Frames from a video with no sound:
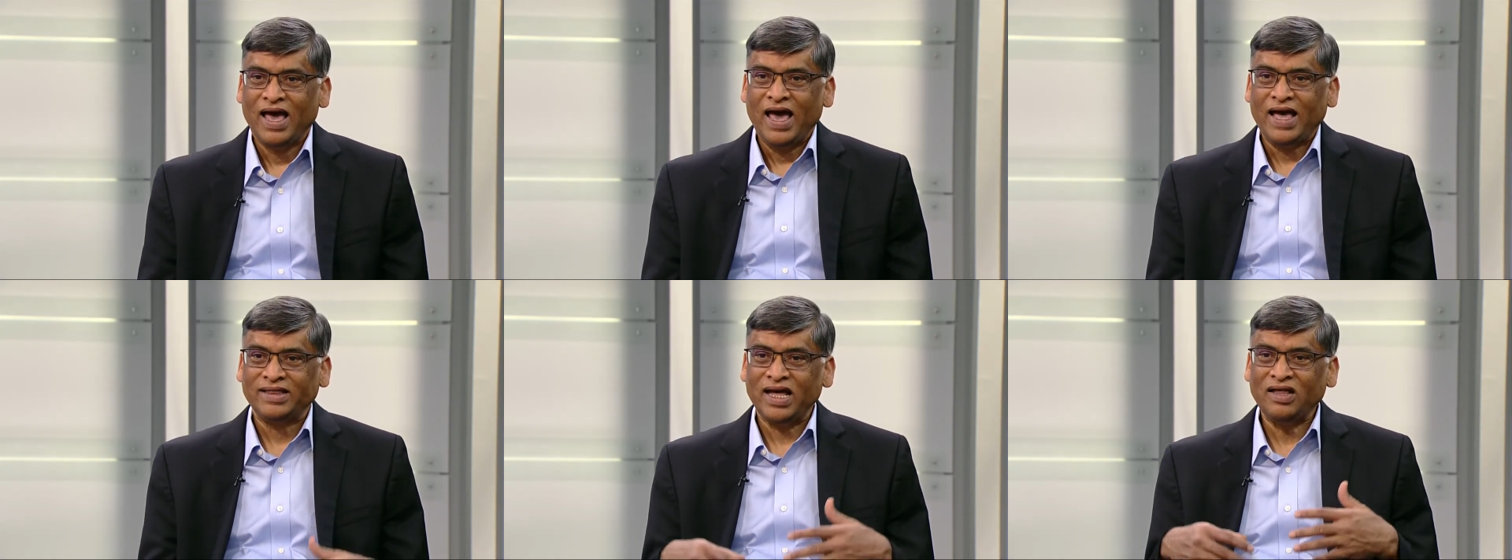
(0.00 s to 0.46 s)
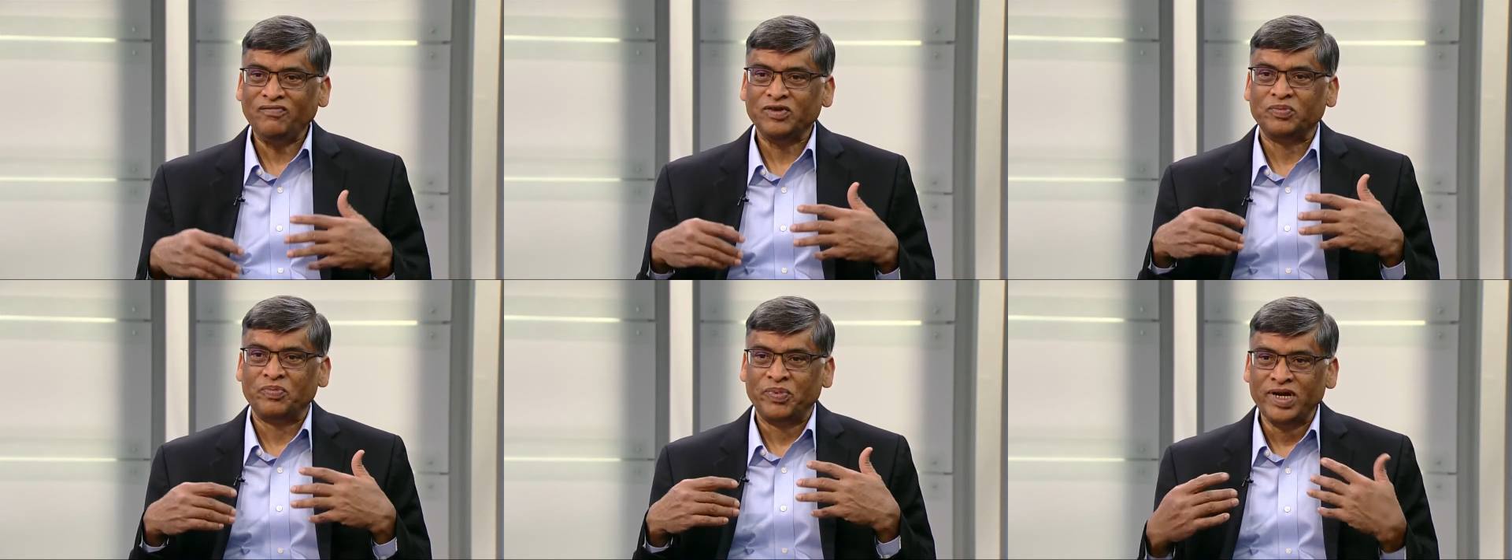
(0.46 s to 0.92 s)
And then
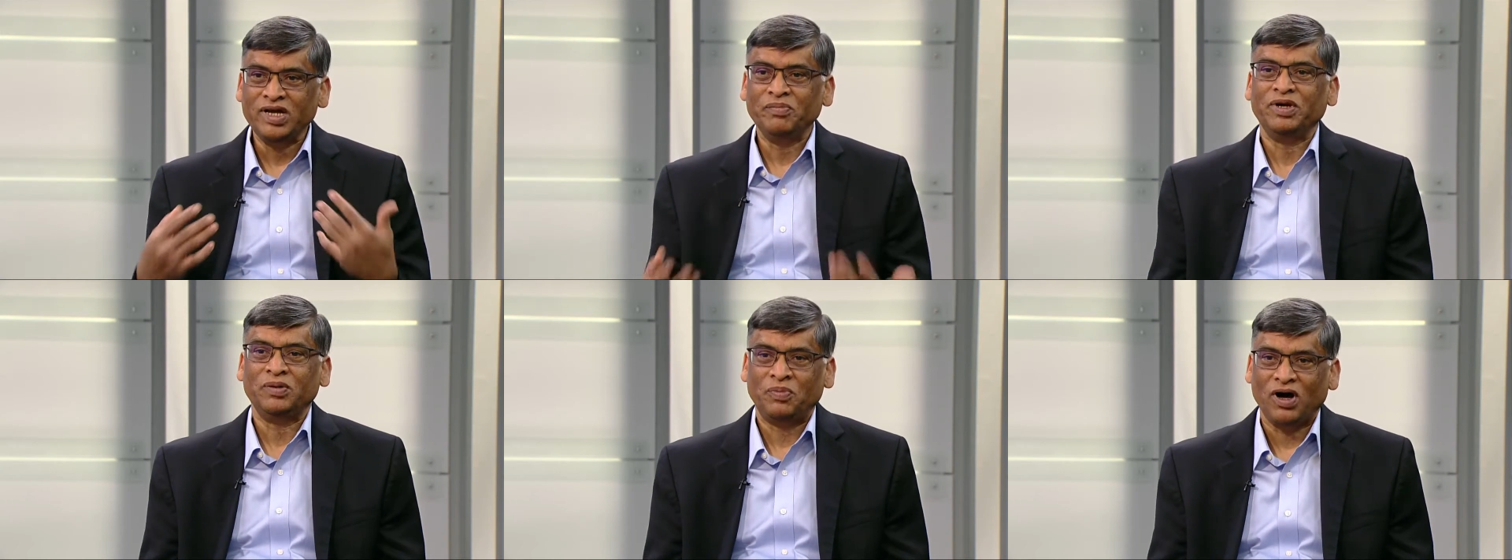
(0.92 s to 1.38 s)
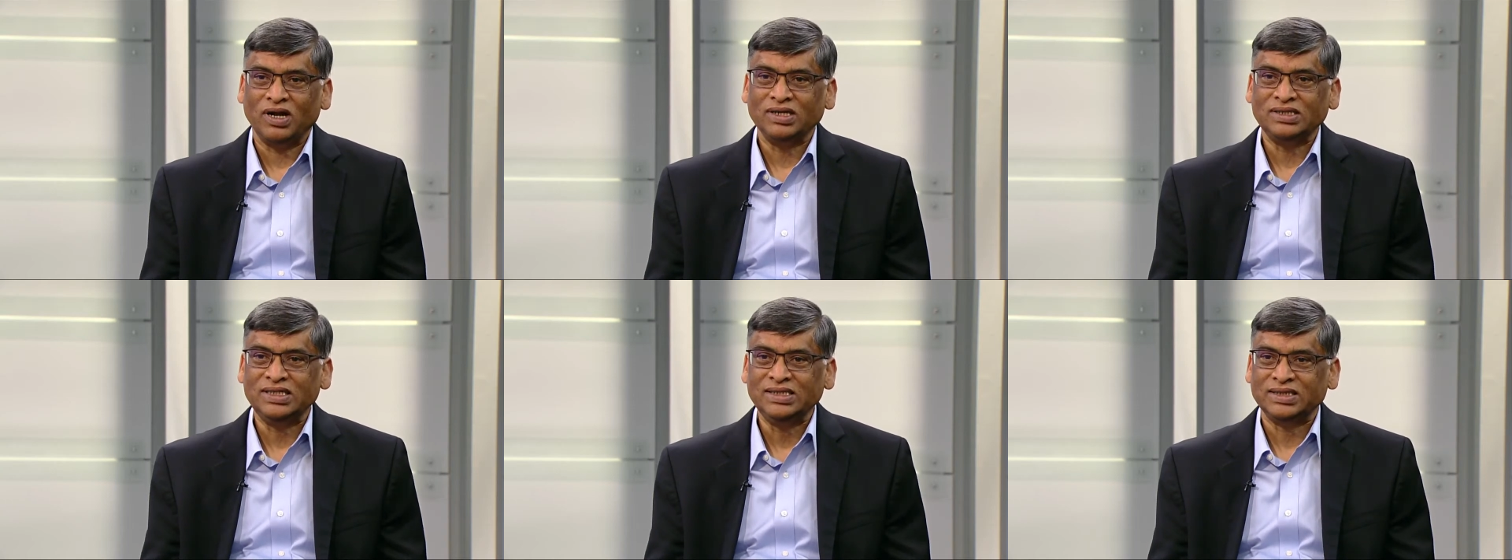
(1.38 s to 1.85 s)
with pre-built
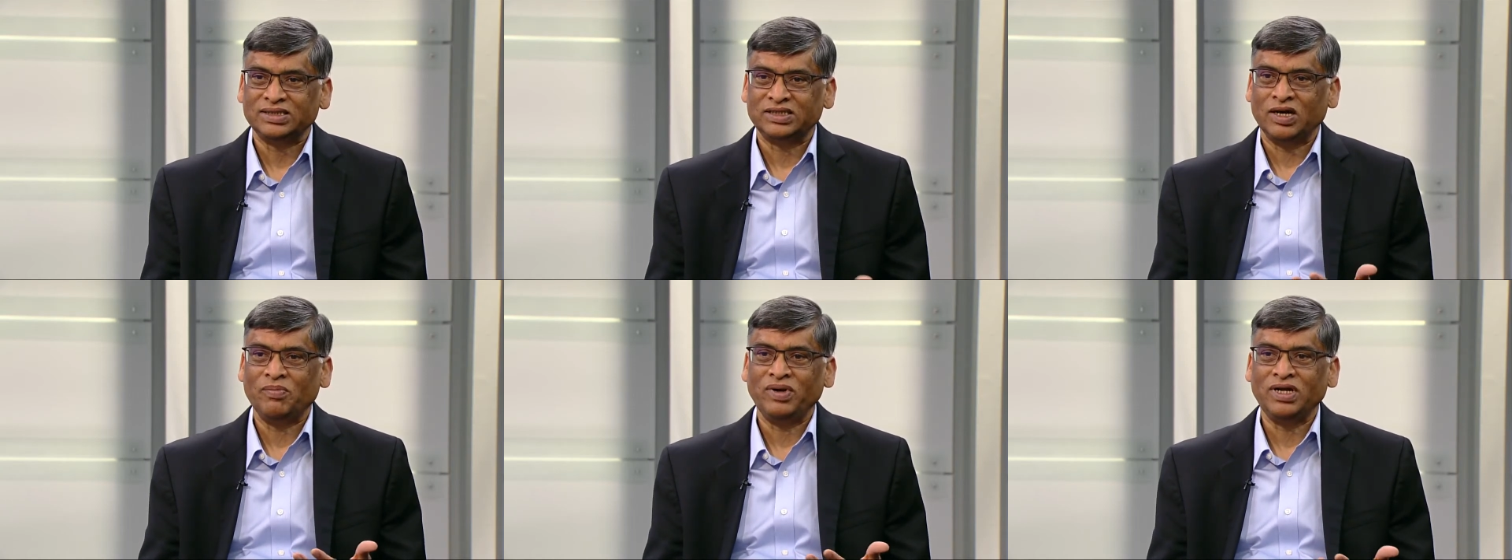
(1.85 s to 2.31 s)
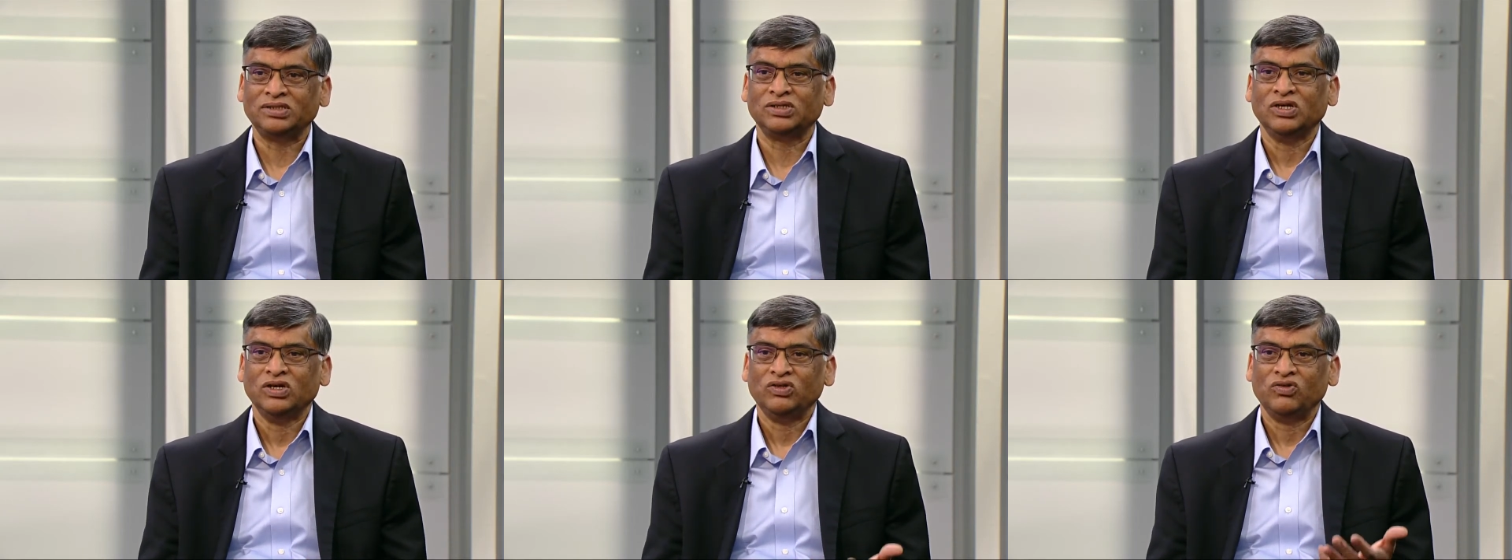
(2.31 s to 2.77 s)
policies and templates,
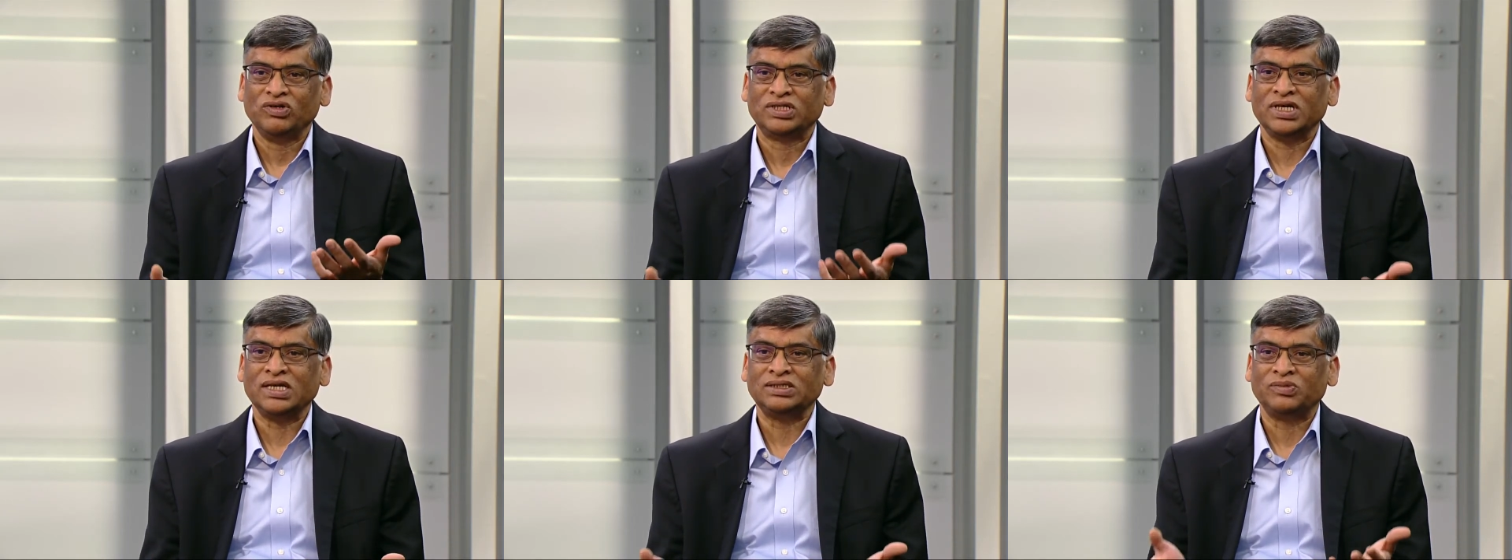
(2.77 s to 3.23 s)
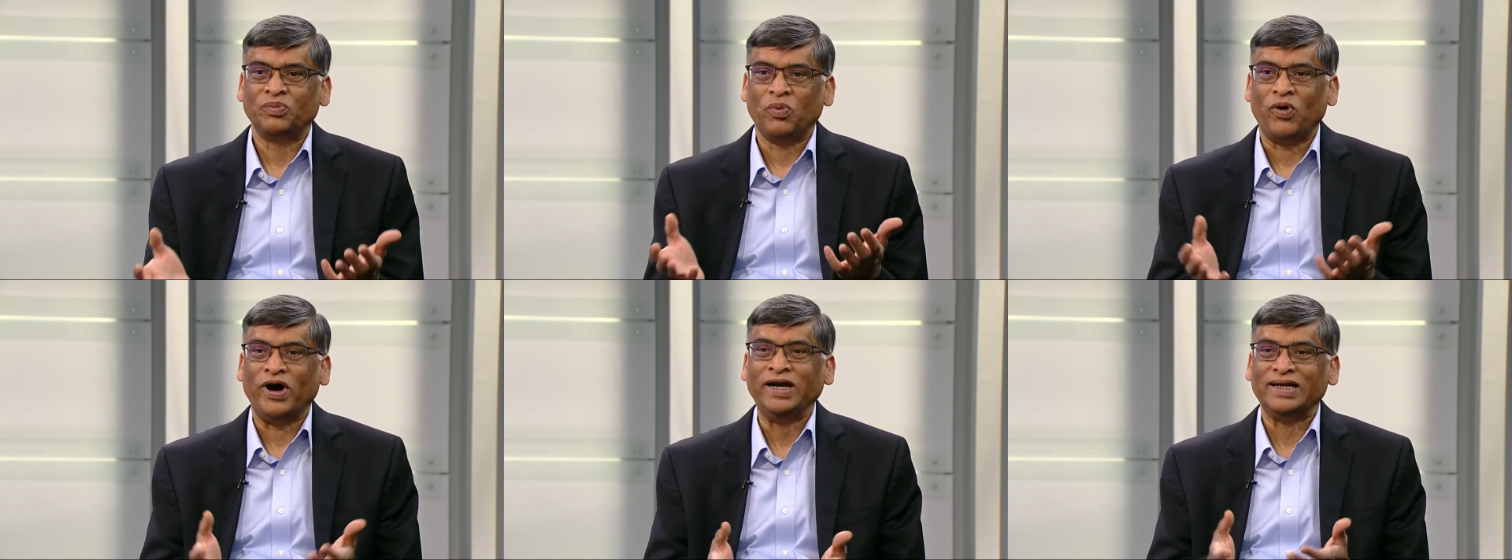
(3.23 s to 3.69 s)
you just
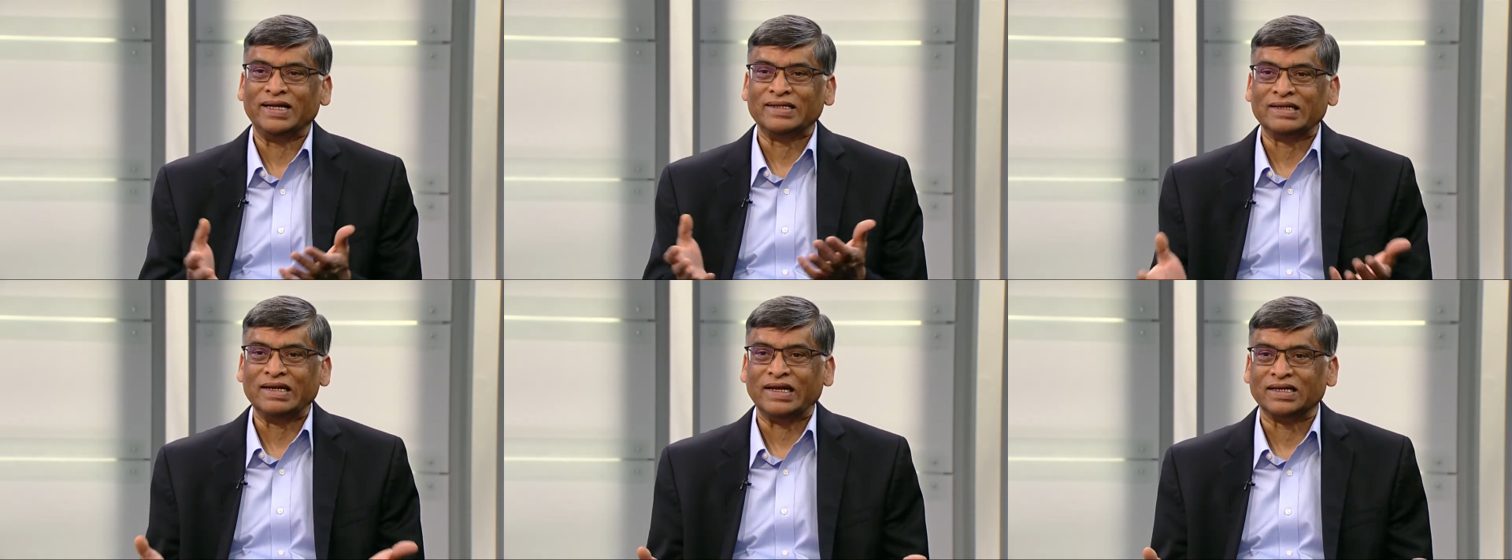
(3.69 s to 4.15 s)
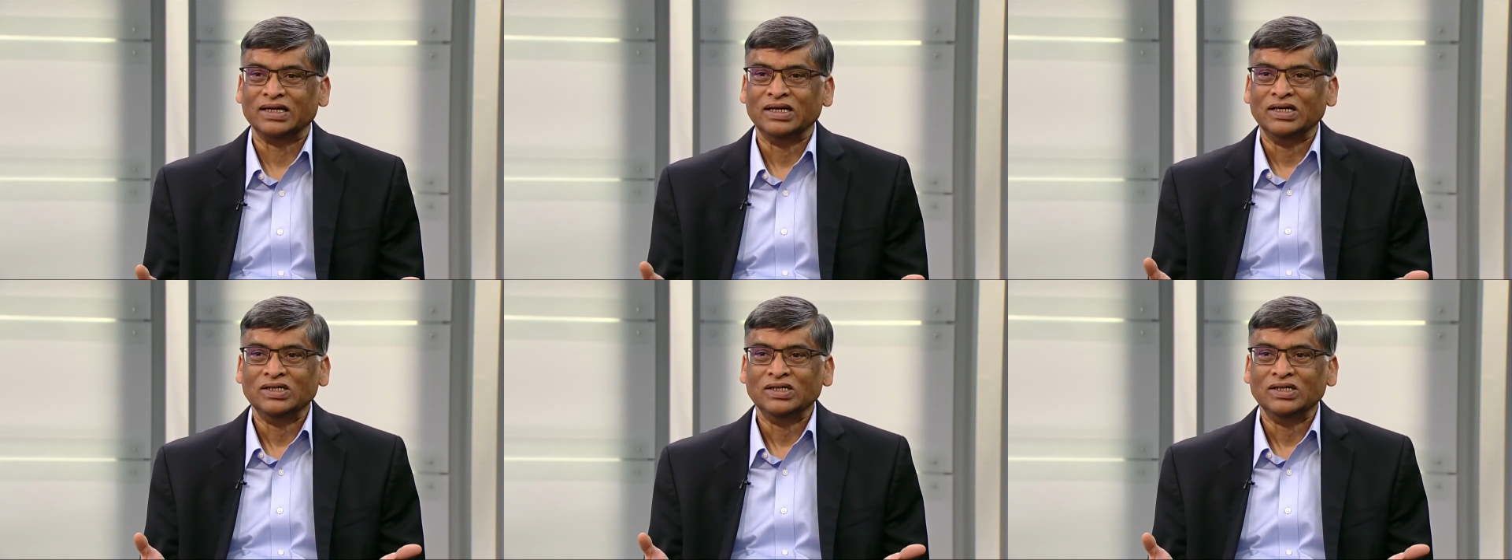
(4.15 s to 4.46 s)
point and click.